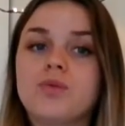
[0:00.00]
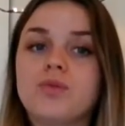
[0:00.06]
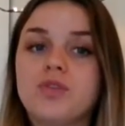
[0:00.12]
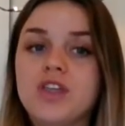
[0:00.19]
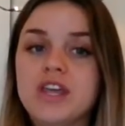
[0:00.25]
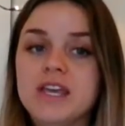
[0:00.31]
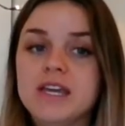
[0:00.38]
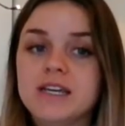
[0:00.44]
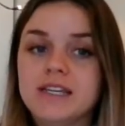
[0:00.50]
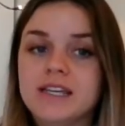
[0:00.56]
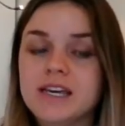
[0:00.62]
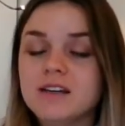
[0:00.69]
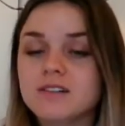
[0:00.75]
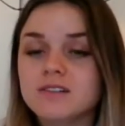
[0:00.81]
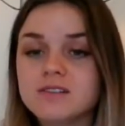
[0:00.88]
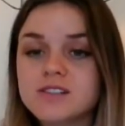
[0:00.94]
the
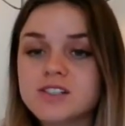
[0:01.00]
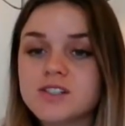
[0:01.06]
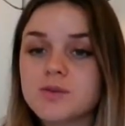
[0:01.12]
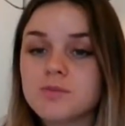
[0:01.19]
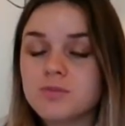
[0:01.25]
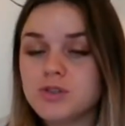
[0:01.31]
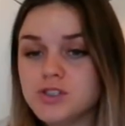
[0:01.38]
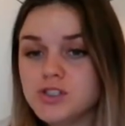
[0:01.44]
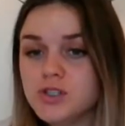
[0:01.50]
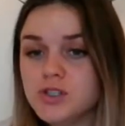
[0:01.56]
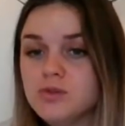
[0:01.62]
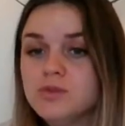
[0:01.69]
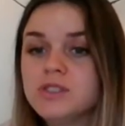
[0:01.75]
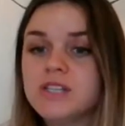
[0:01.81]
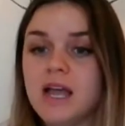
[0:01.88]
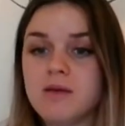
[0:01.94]
gills
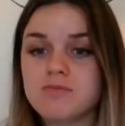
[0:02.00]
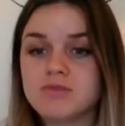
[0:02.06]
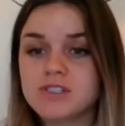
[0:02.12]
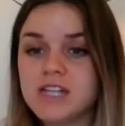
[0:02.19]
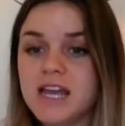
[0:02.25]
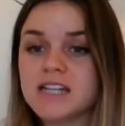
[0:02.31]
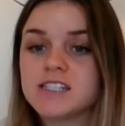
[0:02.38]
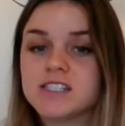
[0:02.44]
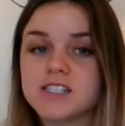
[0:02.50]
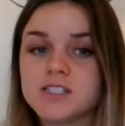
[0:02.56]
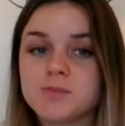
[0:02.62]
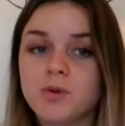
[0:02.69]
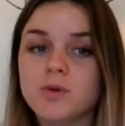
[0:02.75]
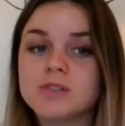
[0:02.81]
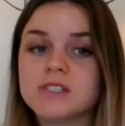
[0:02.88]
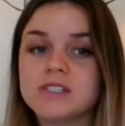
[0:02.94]
produce and protect the
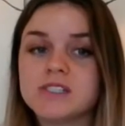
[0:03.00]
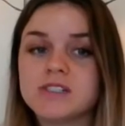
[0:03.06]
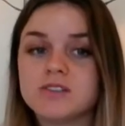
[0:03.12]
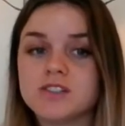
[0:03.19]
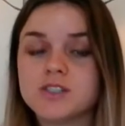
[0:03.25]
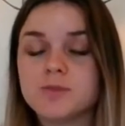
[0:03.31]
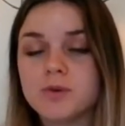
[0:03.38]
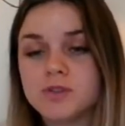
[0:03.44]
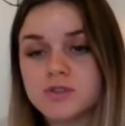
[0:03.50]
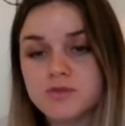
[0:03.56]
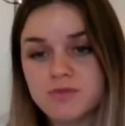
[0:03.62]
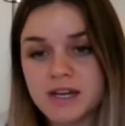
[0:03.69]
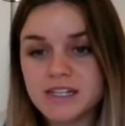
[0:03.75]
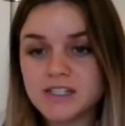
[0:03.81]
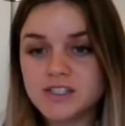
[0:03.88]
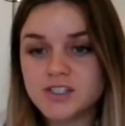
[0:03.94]
spores until the spores are
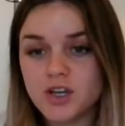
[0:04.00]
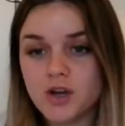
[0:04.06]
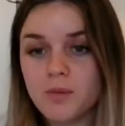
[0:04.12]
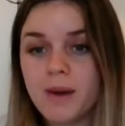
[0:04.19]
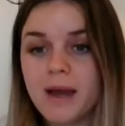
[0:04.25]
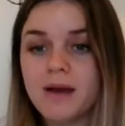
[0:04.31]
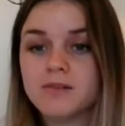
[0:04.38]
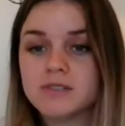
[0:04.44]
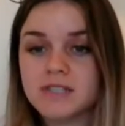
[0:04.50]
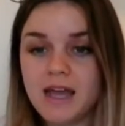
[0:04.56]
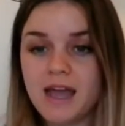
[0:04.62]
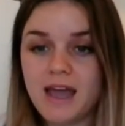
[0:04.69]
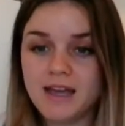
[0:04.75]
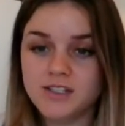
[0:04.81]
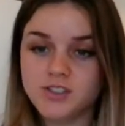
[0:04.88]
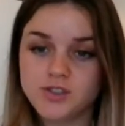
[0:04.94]
ready to go out
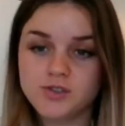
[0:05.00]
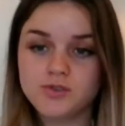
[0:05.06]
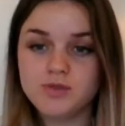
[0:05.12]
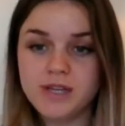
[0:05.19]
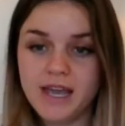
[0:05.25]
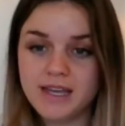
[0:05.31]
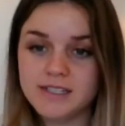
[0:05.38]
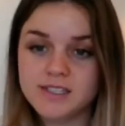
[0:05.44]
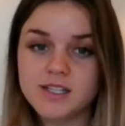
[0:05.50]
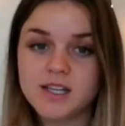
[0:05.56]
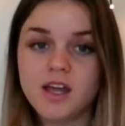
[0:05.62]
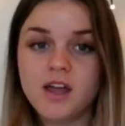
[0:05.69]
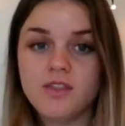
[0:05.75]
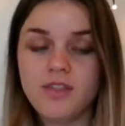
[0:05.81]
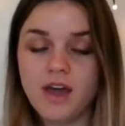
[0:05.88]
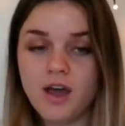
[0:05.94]
and create
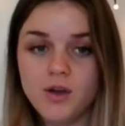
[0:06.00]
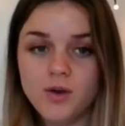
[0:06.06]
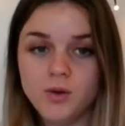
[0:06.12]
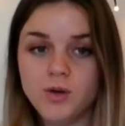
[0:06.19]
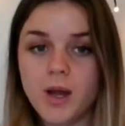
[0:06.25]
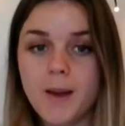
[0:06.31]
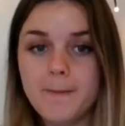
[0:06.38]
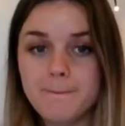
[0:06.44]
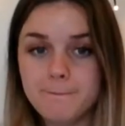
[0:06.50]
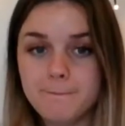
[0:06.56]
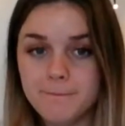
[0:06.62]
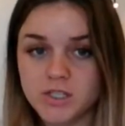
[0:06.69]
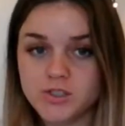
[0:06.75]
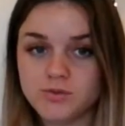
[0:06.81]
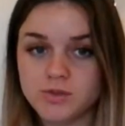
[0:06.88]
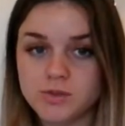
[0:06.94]
their own
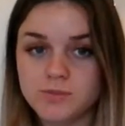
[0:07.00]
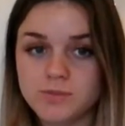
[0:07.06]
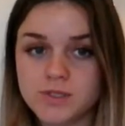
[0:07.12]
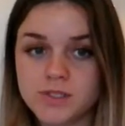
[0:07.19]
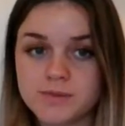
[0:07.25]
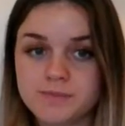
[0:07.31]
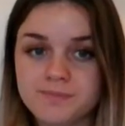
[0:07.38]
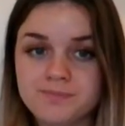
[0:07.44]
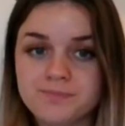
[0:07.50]
mushrooms.